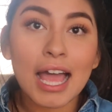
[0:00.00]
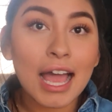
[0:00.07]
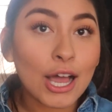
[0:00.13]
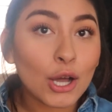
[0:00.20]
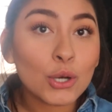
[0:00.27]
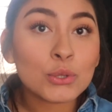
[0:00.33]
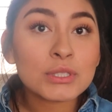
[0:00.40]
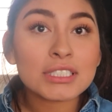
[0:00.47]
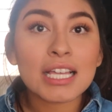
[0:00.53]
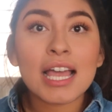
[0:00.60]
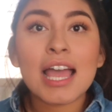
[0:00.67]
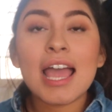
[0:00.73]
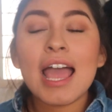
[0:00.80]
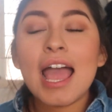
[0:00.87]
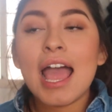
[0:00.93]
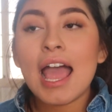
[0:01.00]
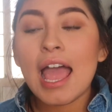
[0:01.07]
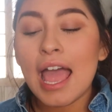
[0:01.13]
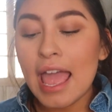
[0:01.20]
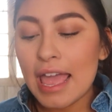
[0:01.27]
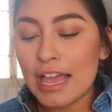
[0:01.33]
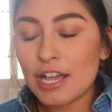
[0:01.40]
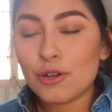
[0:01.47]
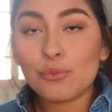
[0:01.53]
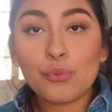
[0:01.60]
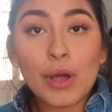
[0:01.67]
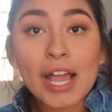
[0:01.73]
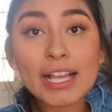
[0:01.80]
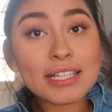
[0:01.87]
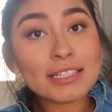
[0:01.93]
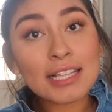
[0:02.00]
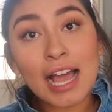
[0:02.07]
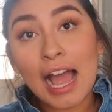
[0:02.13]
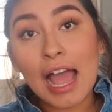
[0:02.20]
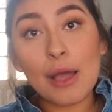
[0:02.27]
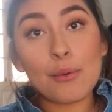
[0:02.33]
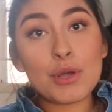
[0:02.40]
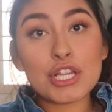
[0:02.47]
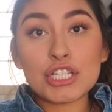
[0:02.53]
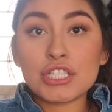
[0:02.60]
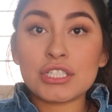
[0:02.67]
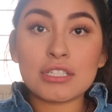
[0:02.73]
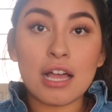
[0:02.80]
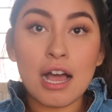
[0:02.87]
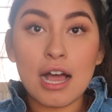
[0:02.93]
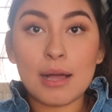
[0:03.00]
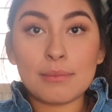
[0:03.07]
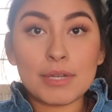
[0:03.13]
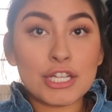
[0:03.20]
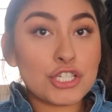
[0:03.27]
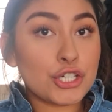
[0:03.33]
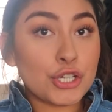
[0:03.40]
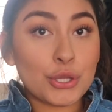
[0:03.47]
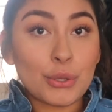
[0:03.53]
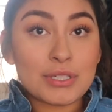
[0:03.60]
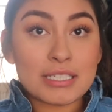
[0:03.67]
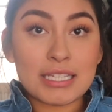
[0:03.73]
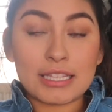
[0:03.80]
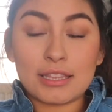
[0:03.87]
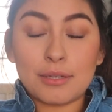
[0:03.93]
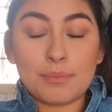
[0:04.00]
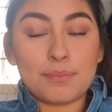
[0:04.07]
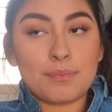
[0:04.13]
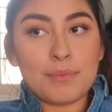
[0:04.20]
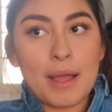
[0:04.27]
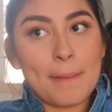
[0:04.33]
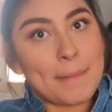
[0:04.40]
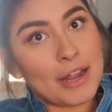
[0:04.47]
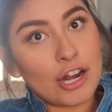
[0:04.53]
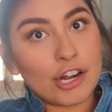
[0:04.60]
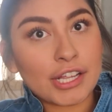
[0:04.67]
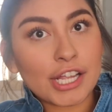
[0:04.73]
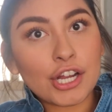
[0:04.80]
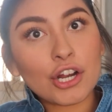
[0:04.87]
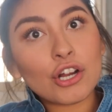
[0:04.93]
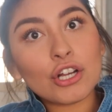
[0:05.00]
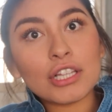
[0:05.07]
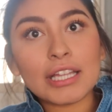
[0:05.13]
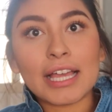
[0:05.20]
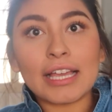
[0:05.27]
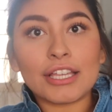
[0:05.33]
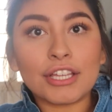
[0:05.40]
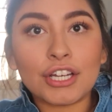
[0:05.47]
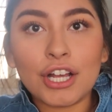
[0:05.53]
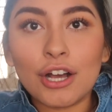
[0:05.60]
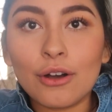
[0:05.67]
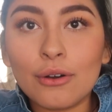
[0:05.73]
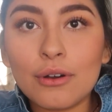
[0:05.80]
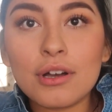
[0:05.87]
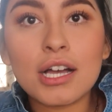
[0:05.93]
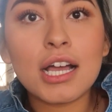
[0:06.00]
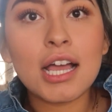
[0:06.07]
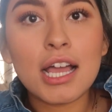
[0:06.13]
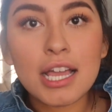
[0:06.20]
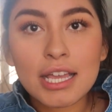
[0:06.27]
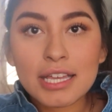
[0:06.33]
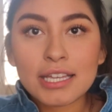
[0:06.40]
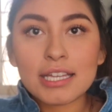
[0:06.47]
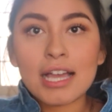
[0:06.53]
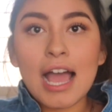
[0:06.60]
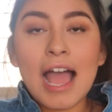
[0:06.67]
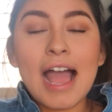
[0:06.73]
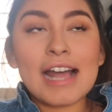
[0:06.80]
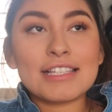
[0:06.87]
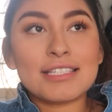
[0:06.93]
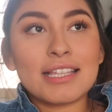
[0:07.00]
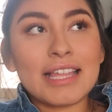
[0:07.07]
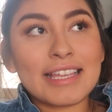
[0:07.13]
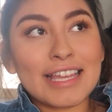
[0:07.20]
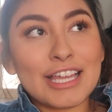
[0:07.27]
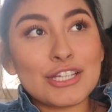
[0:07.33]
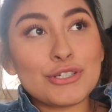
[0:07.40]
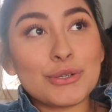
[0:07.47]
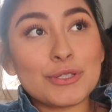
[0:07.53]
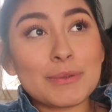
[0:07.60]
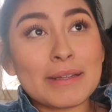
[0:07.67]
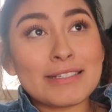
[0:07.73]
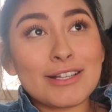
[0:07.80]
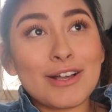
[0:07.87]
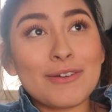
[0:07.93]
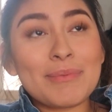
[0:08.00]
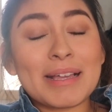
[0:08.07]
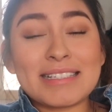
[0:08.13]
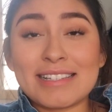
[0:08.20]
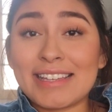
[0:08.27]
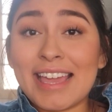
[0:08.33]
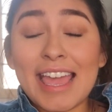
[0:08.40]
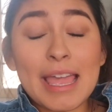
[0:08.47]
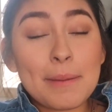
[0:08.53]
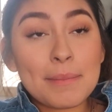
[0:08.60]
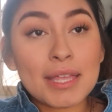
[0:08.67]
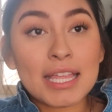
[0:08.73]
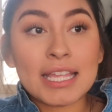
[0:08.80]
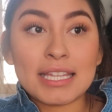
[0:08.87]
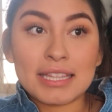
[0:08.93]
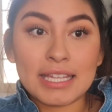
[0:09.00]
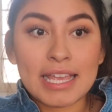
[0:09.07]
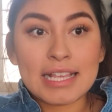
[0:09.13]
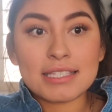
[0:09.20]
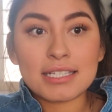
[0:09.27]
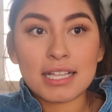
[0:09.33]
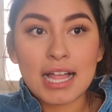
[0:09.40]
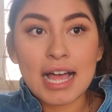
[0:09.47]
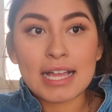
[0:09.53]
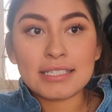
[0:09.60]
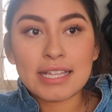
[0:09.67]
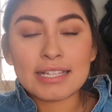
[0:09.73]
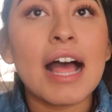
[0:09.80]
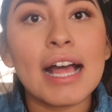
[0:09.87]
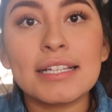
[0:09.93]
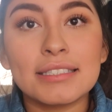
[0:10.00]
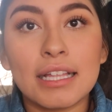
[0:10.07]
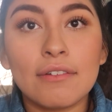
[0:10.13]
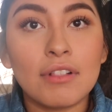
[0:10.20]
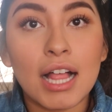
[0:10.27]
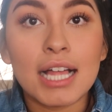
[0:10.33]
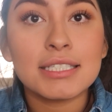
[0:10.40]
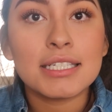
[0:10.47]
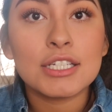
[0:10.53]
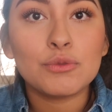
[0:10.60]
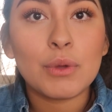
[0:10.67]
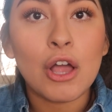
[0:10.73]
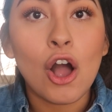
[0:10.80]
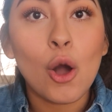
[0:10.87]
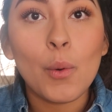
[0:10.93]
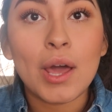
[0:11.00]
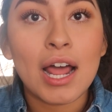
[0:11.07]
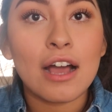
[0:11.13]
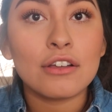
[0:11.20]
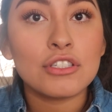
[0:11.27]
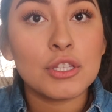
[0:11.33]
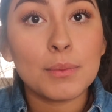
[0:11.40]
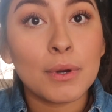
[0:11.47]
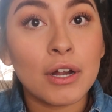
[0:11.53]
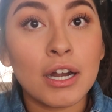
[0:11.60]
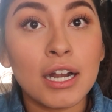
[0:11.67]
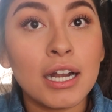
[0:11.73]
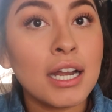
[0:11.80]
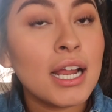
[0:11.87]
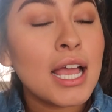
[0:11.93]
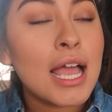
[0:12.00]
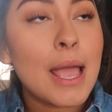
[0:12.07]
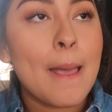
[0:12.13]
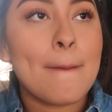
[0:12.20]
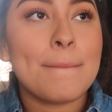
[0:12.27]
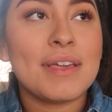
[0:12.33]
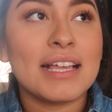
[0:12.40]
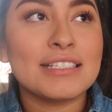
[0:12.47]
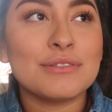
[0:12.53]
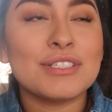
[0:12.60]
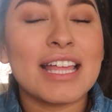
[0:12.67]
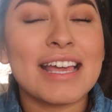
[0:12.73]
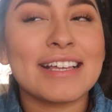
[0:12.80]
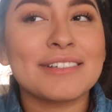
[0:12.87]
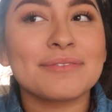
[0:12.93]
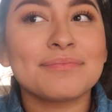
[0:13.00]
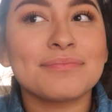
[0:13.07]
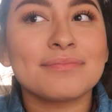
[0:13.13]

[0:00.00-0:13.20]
out. And when I was introduced as like the American girl, like, you know, I had to like introduce myself because I came in late to class. Last day of classes, we all went out to the bar because it was like